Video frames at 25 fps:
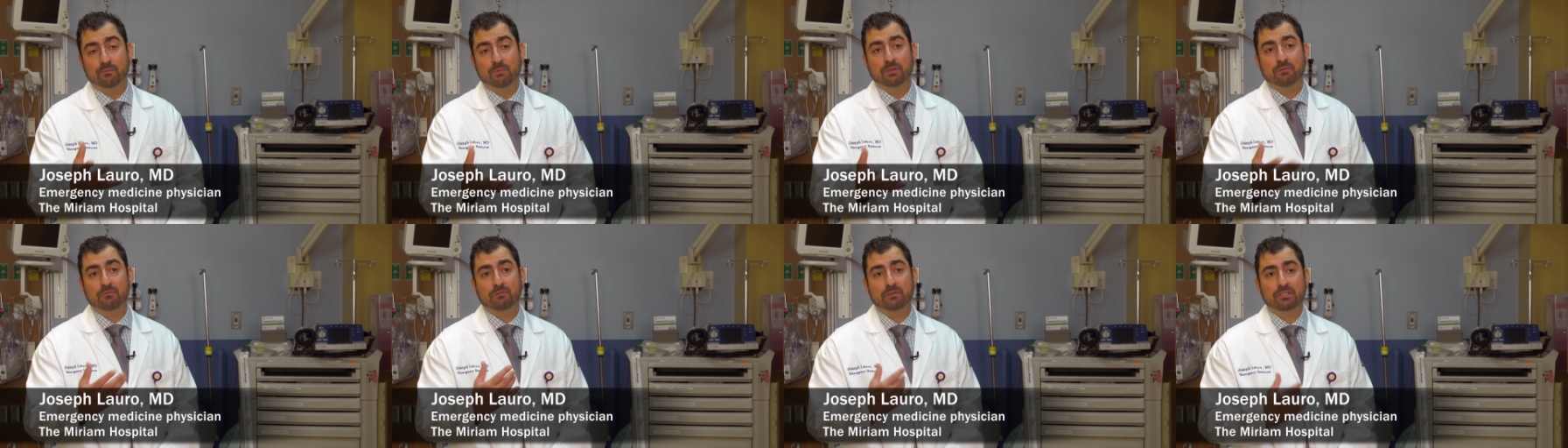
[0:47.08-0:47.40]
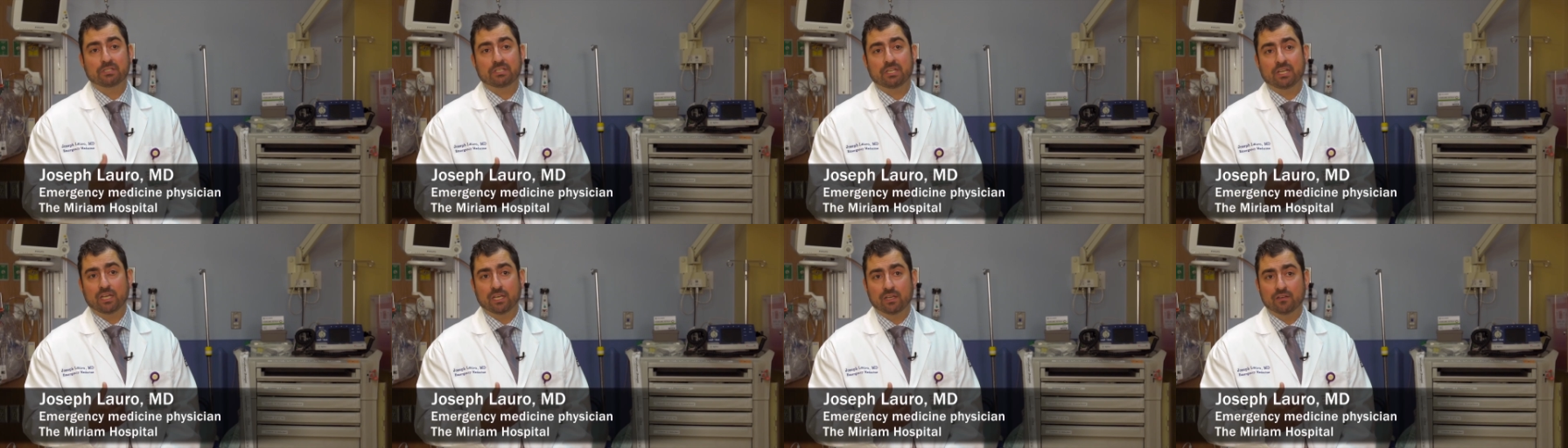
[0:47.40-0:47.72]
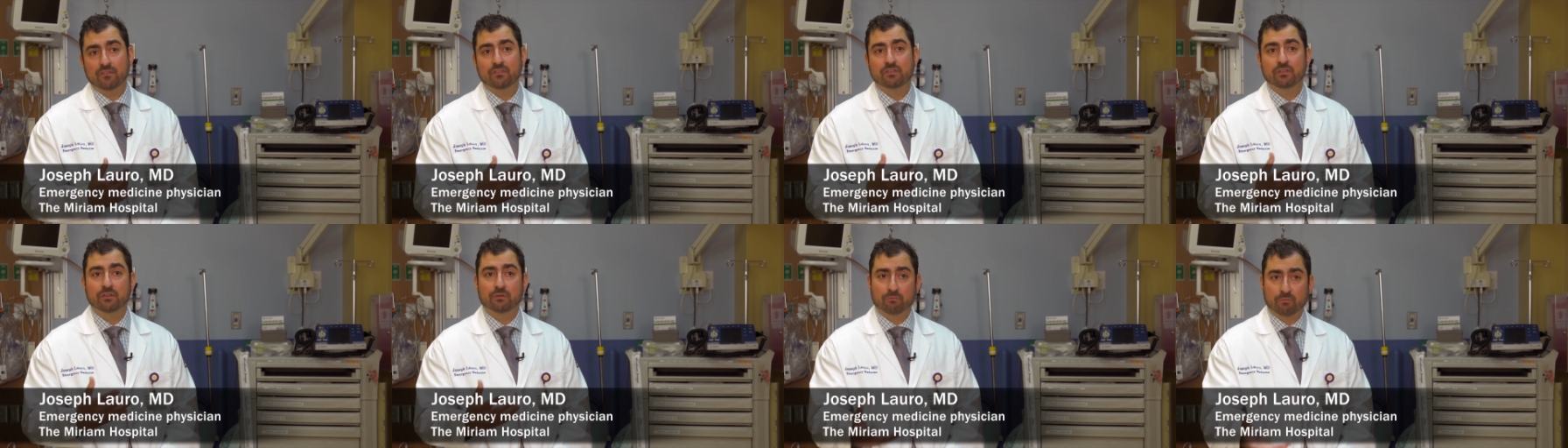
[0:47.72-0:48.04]
We
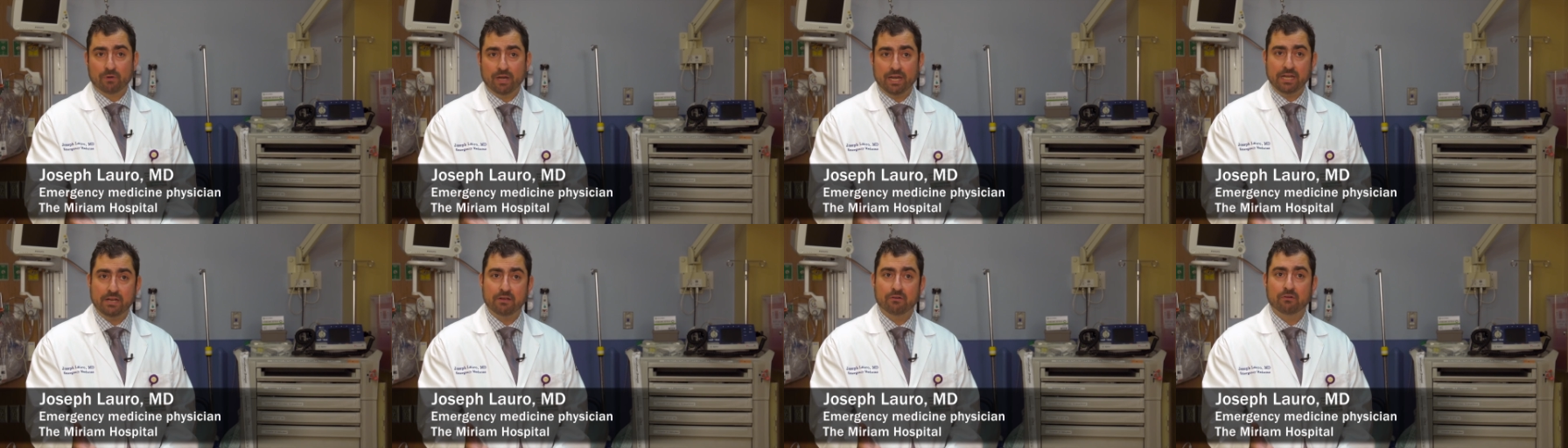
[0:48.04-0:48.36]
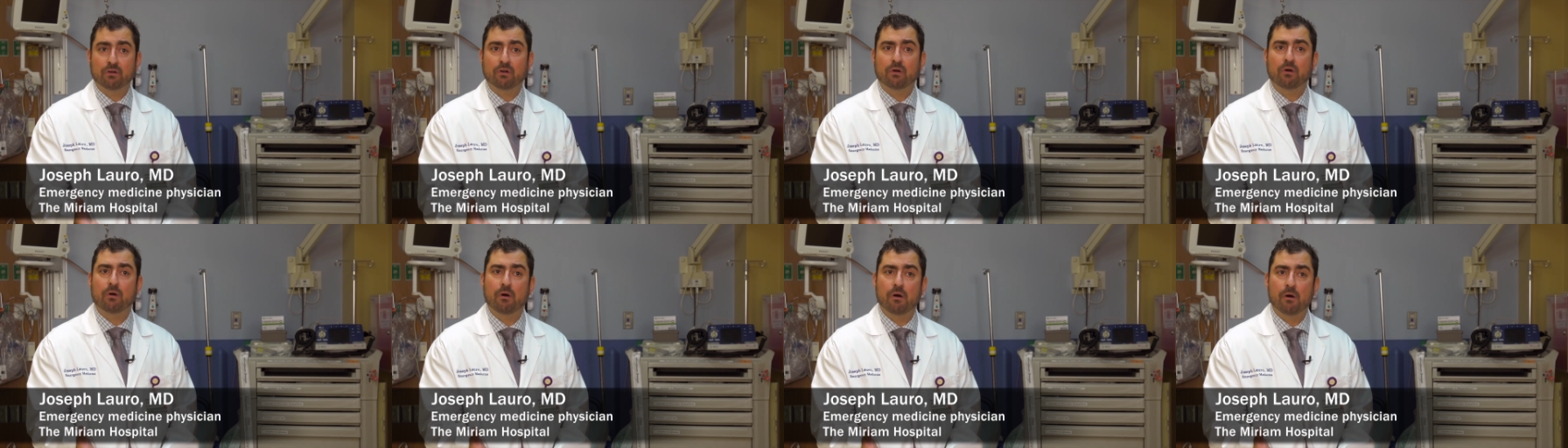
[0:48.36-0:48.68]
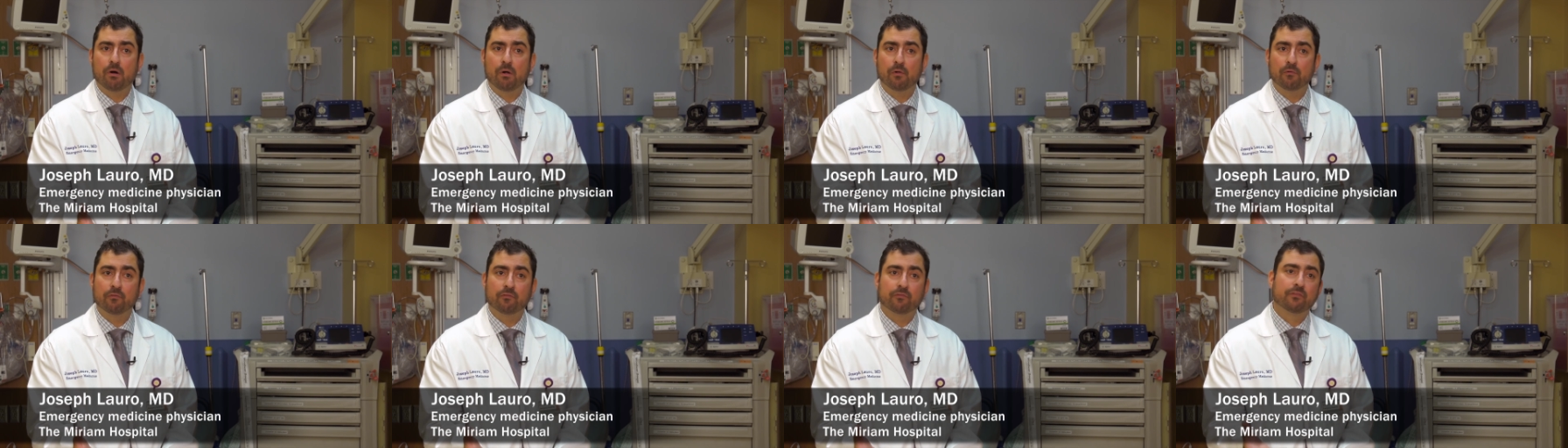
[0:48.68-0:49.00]
received a radio
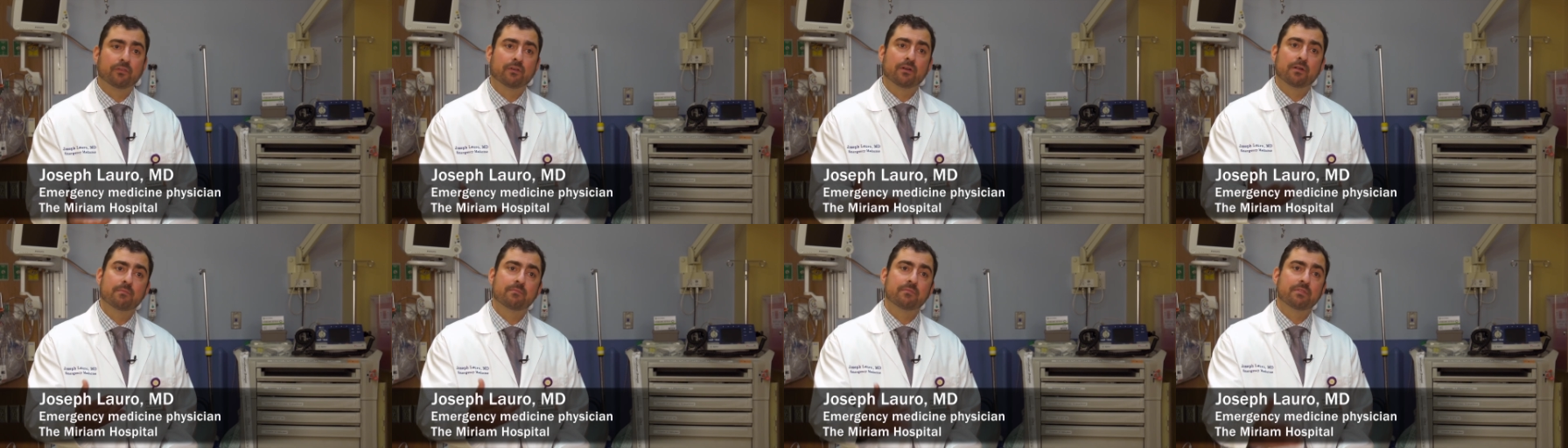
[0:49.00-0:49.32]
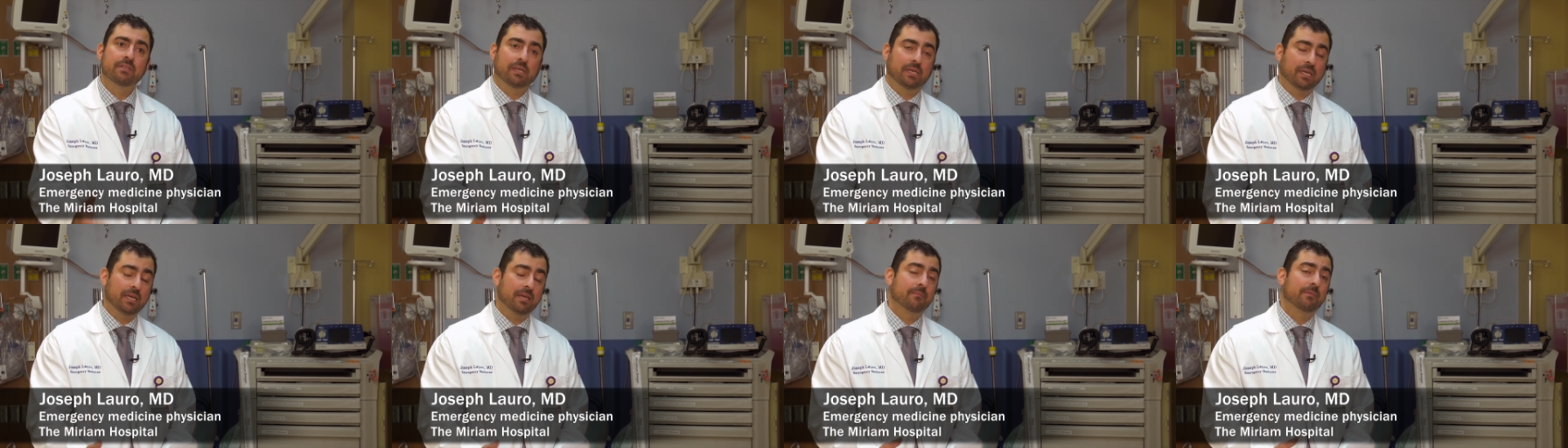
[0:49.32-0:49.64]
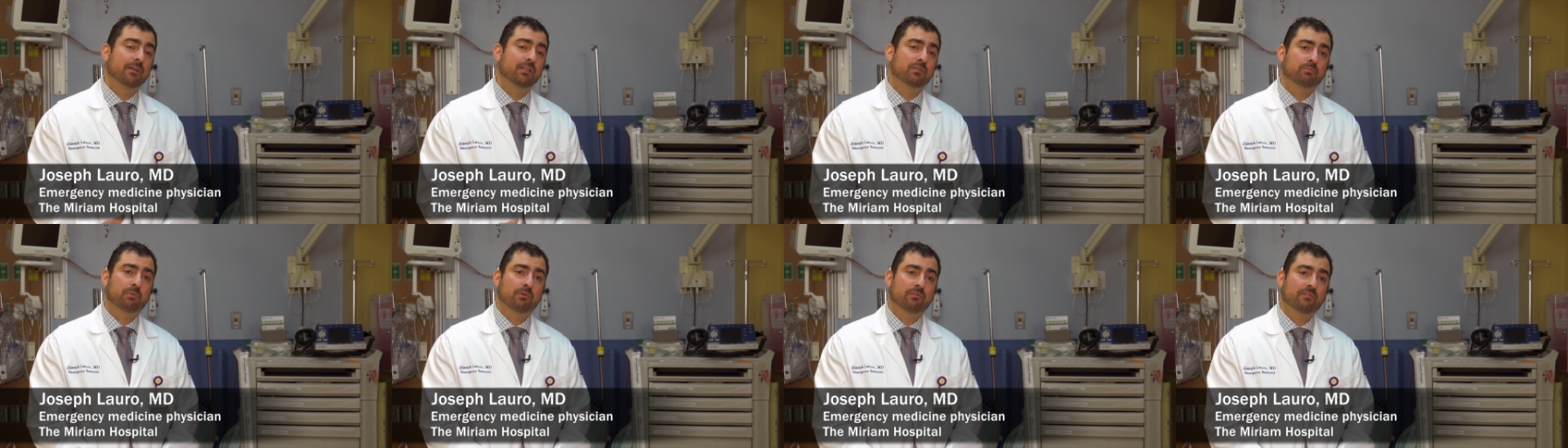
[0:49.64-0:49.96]
call from the
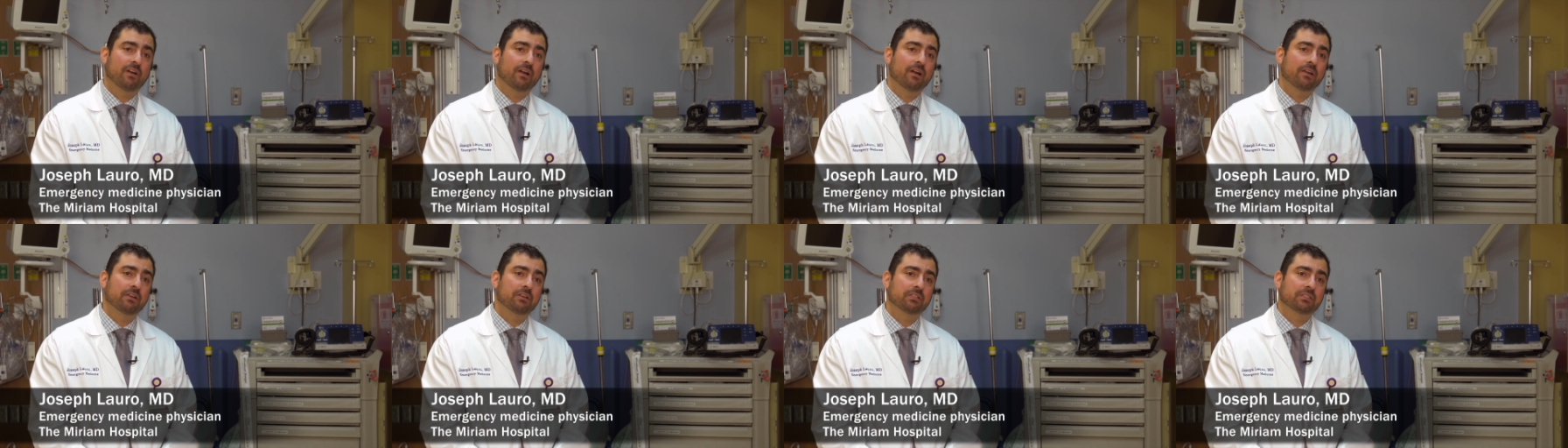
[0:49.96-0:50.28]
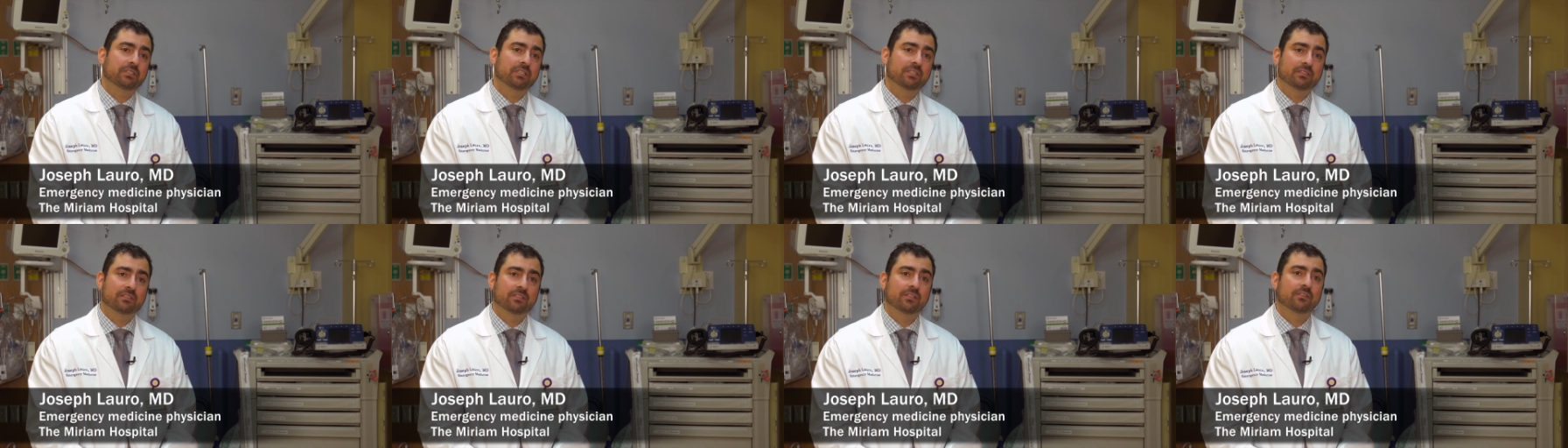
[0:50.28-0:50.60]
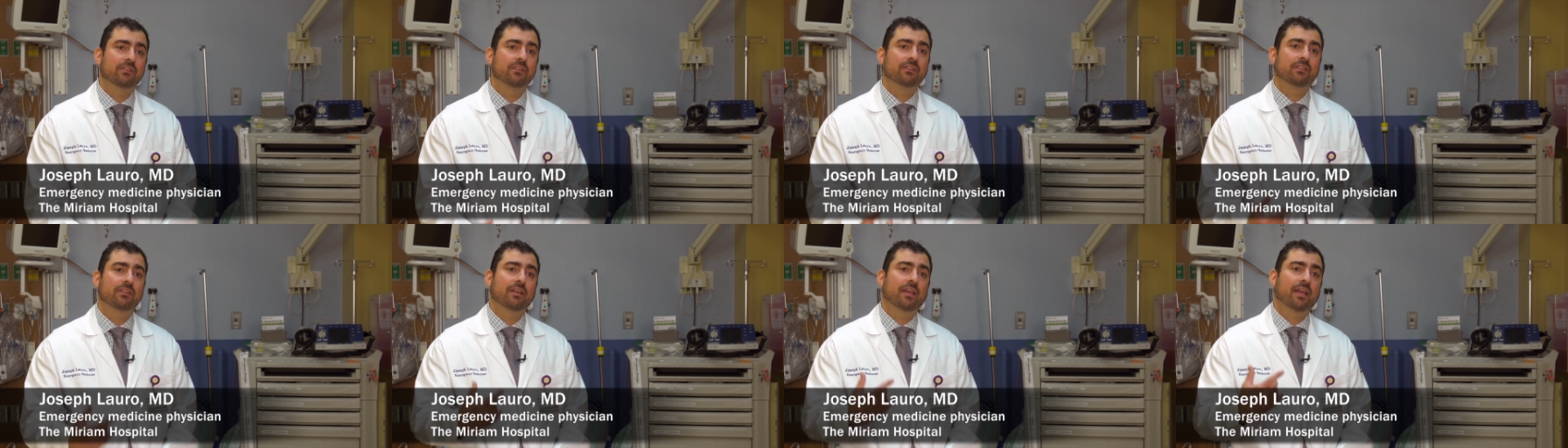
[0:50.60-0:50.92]
EMS providers that said
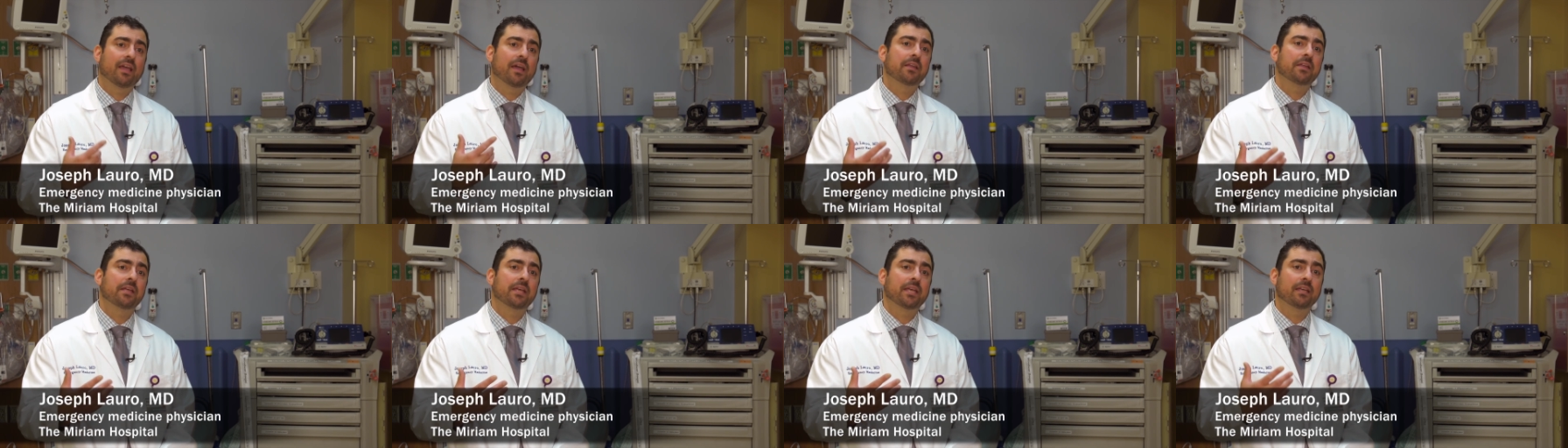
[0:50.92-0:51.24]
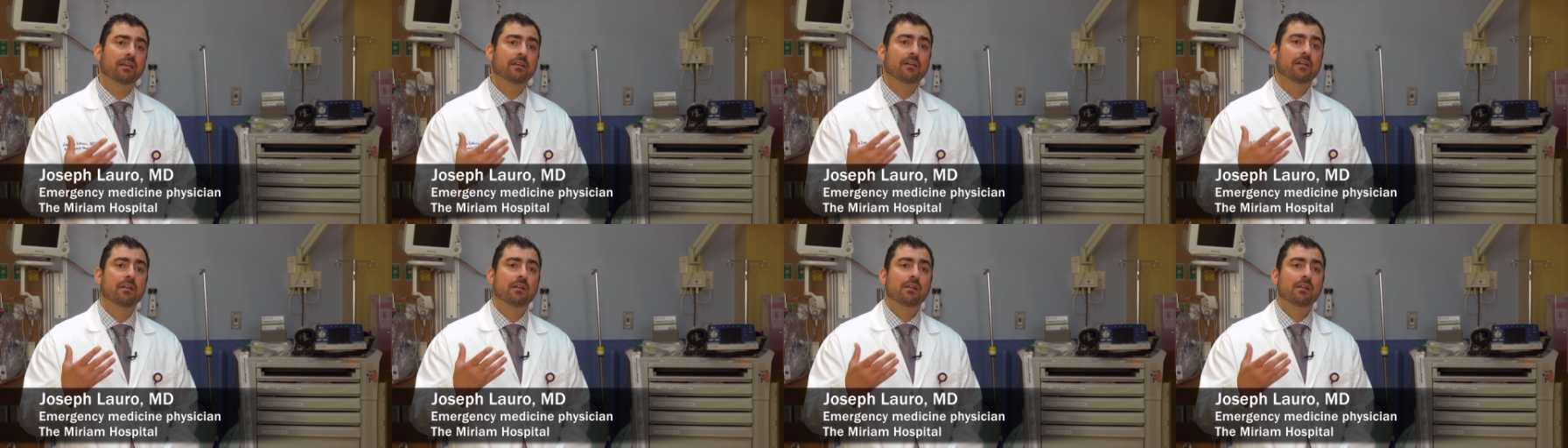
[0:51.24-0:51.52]
that they had a